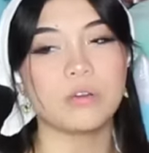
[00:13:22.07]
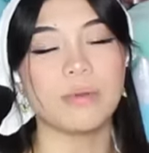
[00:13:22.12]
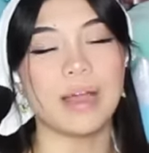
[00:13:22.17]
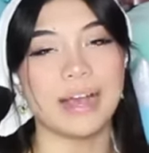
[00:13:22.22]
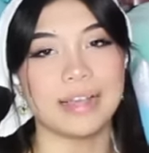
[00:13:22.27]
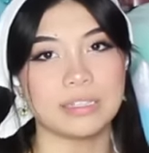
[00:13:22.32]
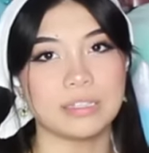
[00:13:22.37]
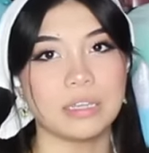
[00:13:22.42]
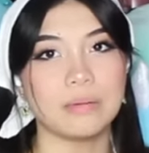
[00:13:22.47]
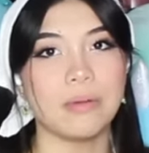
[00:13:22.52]

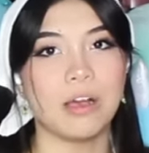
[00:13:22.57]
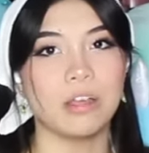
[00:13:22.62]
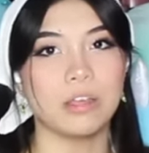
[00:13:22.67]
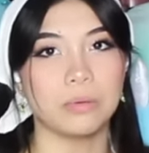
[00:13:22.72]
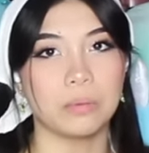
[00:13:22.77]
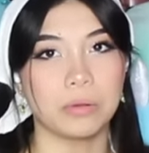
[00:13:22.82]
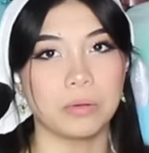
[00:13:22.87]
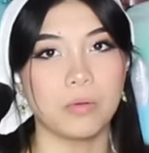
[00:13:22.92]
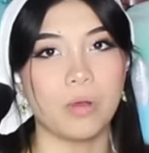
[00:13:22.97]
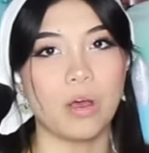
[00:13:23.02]
harassing
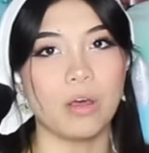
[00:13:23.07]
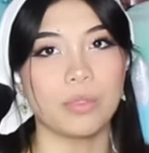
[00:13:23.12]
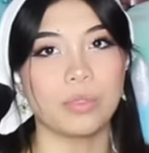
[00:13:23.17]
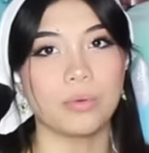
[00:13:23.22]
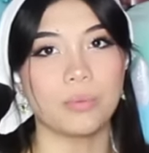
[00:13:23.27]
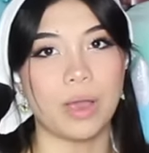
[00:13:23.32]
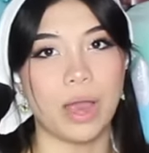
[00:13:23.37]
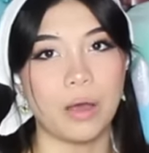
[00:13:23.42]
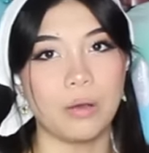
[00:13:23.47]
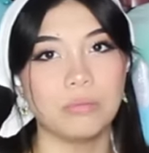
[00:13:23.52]
Molly
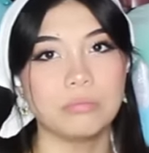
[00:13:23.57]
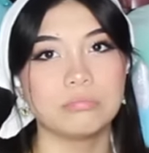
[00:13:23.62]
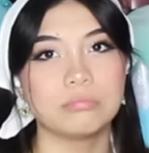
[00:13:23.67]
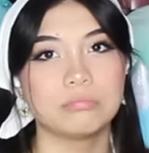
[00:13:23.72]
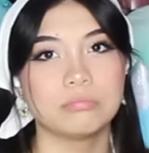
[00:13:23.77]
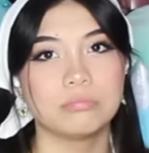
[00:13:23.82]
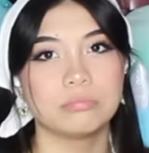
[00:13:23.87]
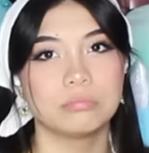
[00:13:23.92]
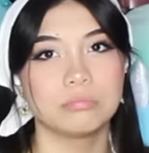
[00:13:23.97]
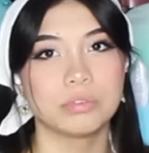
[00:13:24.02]
Ringwald throughout
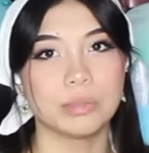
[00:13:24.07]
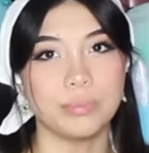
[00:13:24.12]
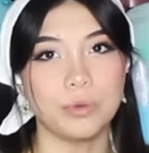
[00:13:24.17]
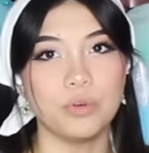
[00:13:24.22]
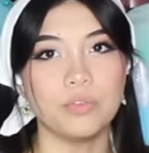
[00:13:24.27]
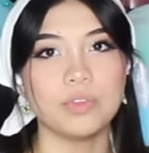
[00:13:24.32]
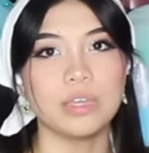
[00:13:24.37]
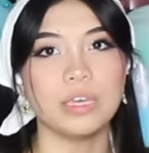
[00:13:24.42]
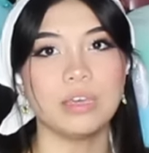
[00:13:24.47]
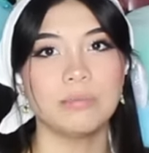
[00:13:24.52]
the
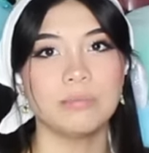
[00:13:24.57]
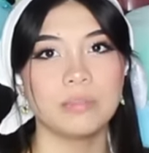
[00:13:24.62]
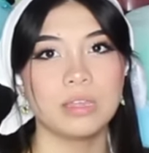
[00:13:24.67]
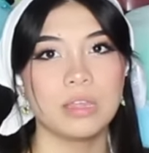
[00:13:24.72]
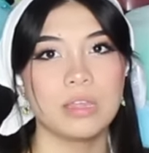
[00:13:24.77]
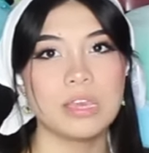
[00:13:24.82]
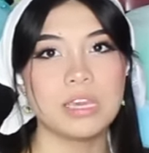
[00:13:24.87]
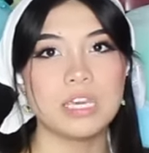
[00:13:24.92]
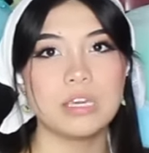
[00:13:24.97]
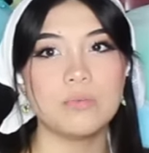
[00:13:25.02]
movie.
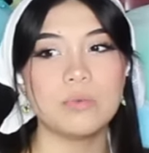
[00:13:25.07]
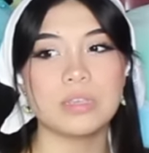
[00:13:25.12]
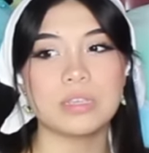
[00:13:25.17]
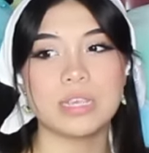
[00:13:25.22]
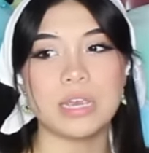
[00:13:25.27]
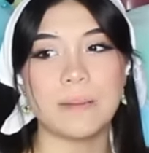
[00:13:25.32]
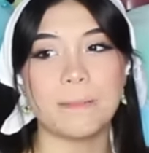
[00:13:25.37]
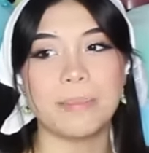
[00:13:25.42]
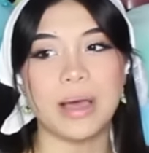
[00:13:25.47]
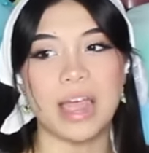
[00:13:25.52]
Like, he
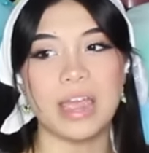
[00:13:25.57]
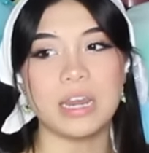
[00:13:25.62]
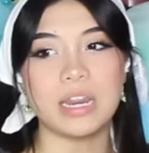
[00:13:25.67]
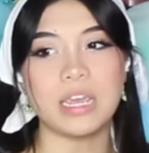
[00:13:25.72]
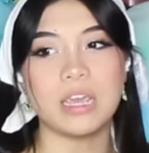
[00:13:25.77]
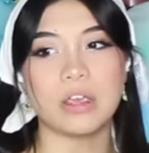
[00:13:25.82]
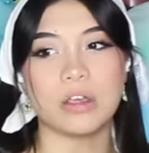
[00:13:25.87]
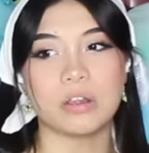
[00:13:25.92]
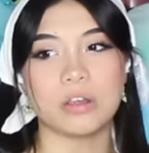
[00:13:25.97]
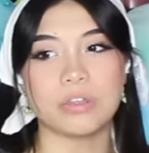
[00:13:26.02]
was like
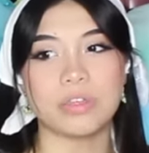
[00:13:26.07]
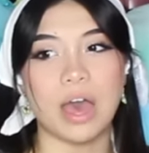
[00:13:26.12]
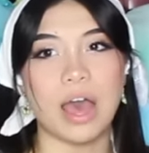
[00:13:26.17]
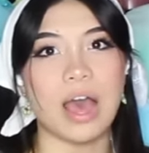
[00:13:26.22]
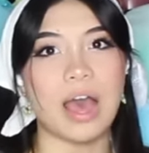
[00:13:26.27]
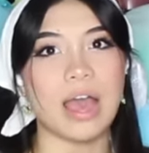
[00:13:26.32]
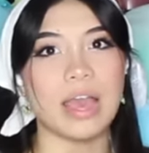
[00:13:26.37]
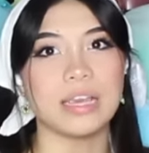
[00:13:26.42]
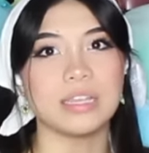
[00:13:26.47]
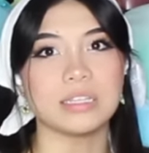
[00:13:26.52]
biting her
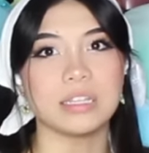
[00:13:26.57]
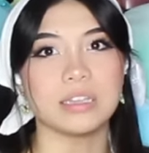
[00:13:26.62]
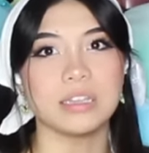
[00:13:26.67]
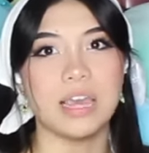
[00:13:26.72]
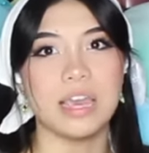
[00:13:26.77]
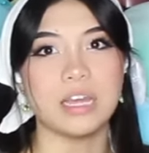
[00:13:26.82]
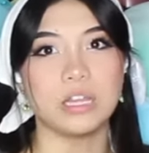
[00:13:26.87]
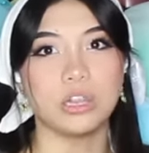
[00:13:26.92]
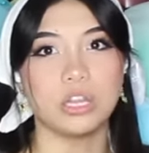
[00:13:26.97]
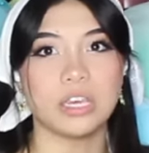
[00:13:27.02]
thighs and
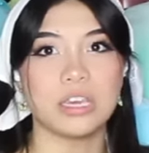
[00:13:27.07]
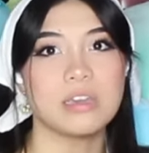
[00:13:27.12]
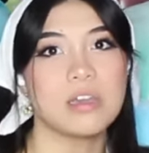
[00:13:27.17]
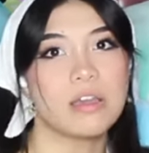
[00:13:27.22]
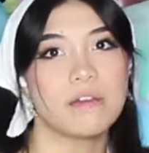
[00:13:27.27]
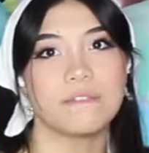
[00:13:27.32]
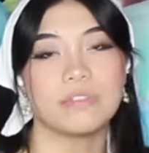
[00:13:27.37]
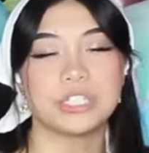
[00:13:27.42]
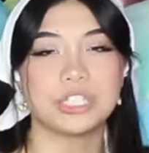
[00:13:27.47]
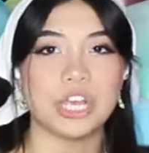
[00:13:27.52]
like looking
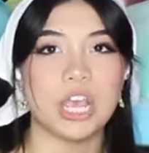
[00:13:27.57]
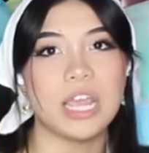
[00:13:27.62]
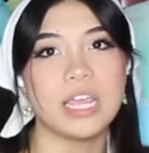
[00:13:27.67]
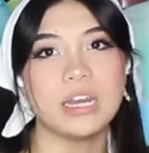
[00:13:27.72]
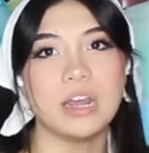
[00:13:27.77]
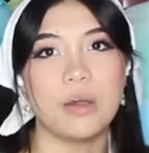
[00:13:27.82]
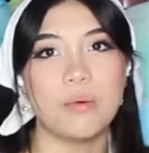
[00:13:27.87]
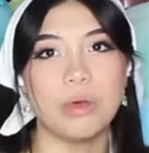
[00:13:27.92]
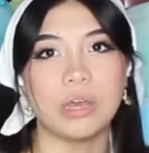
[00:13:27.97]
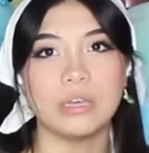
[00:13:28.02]
at her
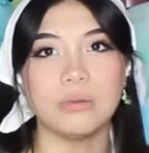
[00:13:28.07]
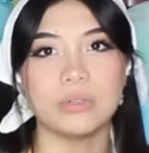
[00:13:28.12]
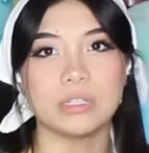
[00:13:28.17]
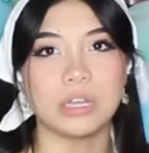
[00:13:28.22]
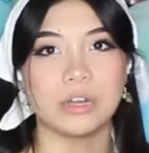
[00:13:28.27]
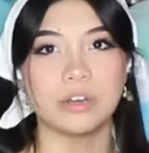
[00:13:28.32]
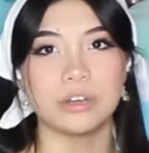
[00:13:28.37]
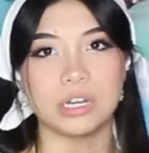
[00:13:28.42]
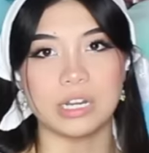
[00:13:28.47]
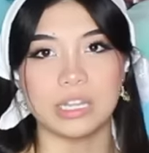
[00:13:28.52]
vagina while he was
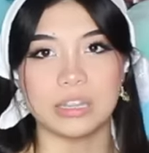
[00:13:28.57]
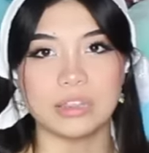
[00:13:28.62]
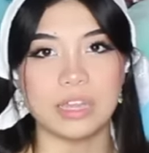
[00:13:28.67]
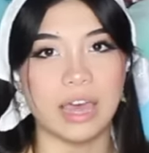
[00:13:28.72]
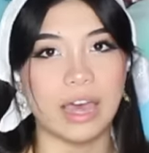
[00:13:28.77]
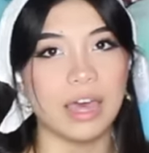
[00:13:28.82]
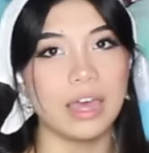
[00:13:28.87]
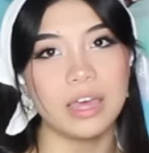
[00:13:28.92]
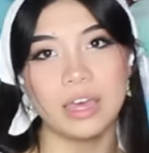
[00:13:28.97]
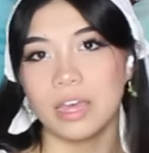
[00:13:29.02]
underneath
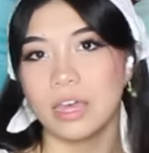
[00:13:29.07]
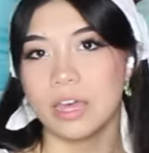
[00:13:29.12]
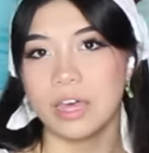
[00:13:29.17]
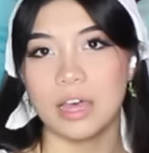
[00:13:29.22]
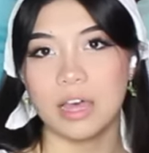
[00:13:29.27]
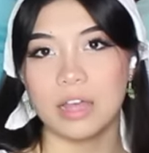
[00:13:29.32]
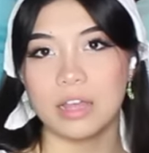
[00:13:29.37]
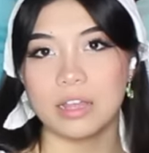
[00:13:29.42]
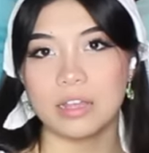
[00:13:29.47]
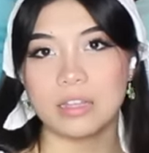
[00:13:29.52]
that
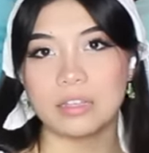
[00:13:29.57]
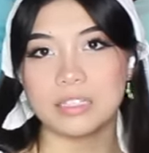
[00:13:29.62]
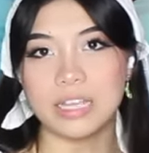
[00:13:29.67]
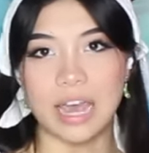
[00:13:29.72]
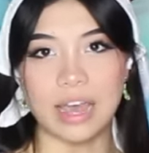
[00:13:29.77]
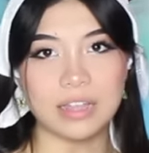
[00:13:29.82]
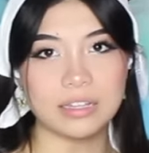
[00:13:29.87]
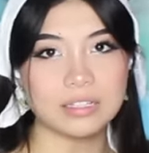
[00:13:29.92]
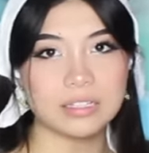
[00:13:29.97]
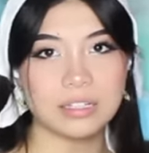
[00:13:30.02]

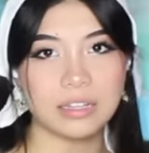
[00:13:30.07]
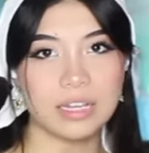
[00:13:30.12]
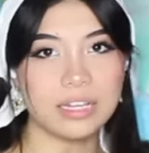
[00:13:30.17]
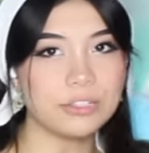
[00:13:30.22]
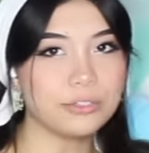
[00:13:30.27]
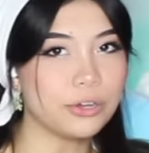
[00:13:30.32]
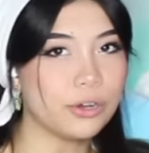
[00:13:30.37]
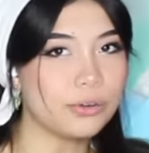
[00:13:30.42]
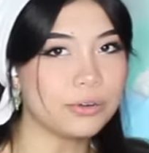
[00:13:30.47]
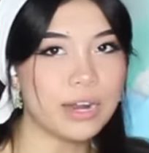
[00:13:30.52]
desk.
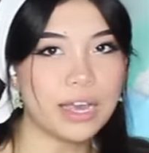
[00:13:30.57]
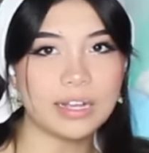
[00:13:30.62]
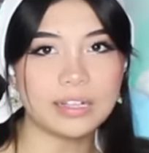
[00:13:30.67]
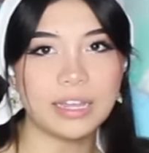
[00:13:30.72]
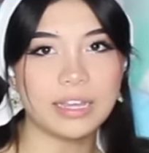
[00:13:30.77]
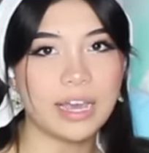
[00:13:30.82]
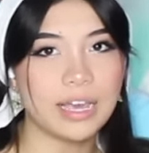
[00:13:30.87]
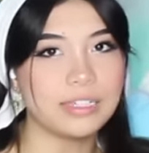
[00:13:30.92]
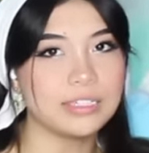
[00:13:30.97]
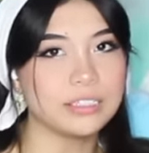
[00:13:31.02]
Like, don't act
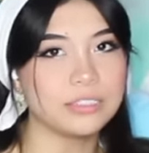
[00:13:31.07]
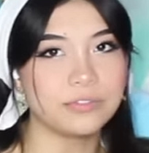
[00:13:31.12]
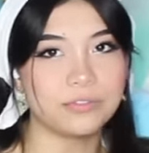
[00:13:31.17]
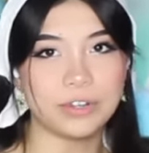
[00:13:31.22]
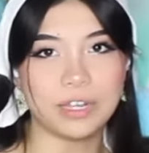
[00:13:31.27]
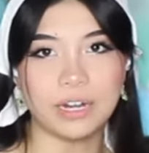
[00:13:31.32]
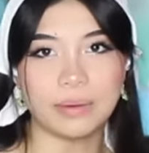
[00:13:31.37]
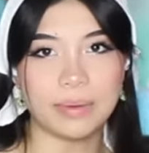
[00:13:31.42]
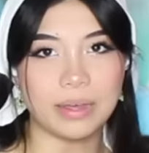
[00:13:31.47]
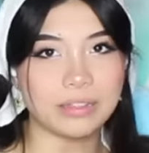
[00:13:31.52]
like I didn't
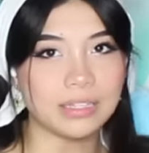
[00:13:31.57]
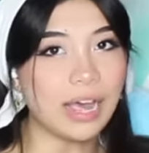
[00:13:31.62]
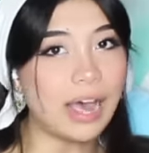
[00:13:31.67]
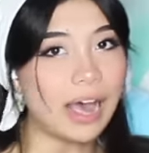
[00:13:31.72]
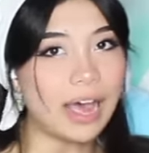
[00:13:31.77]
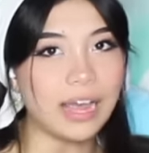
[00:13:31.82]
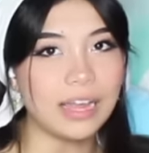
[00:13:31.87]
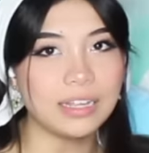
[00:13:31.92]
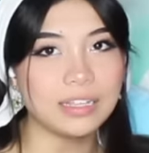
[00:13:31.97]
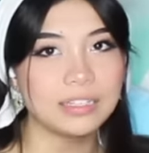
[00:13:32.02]
forget about
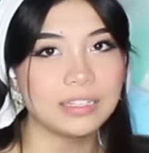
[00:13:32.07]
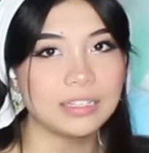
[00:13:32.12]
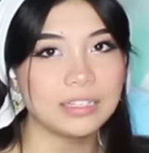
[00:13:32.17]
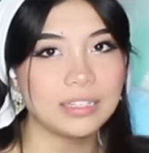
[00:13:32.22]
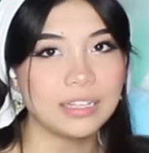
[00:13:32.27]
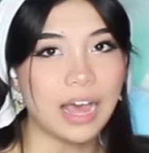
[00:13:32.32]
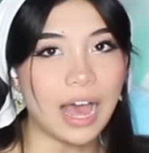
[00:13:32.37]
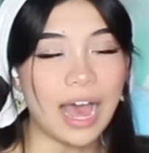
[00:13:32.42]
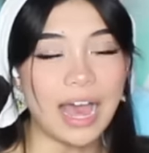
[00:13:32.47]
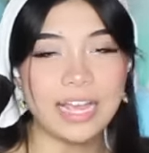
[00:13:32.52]
that.
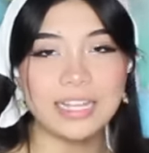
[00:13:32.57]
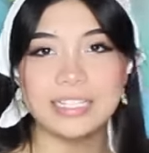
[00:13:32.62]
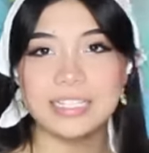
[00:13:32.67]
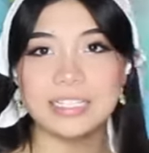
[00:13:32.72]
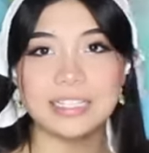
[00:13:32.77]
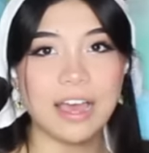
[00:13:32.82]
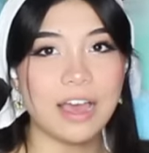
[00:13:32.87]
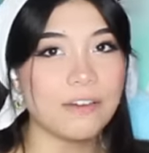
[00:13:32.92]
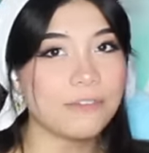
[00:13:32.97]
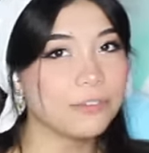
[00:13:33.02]
I
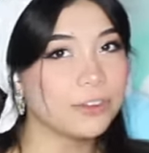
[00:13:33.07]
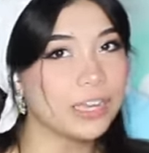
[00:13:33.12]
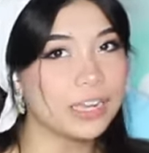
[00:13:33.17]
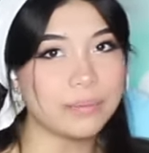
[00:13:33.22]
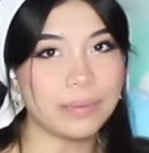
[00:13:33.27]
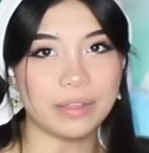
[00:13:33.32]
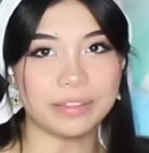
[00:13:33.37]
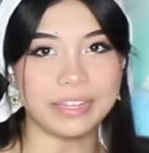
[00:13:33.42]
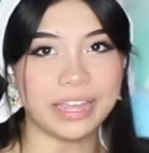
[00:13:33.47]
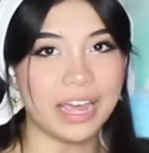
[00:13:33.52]
did not
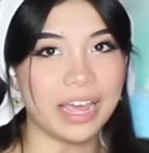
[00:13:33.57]
forget about